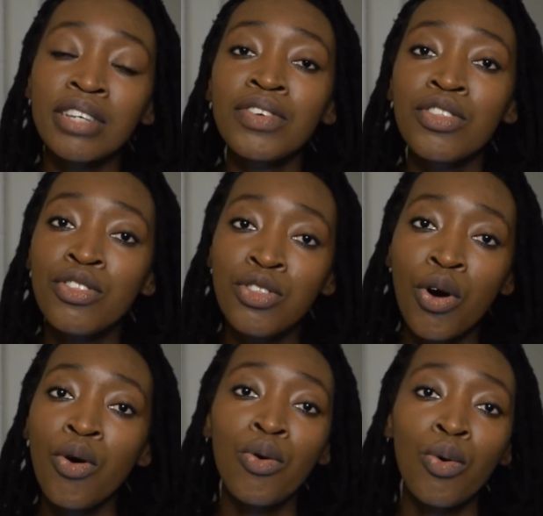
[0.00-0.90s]
even
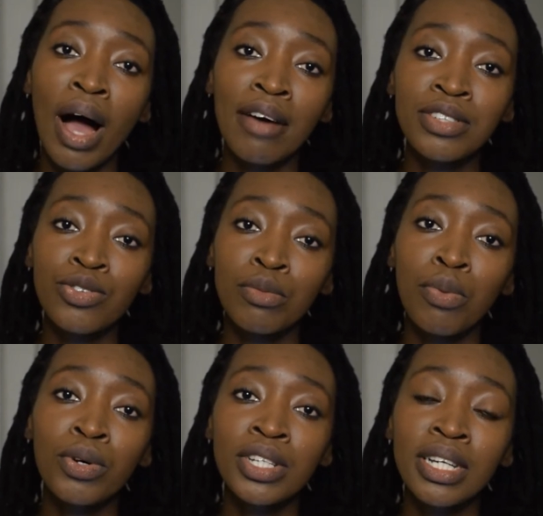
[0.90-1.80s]
though after
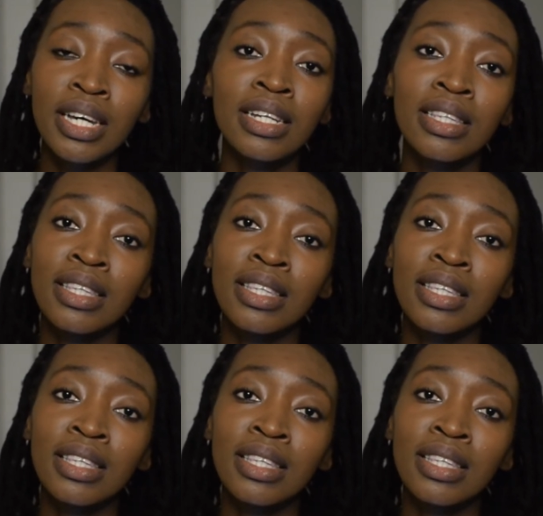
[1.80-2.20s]
reporting it,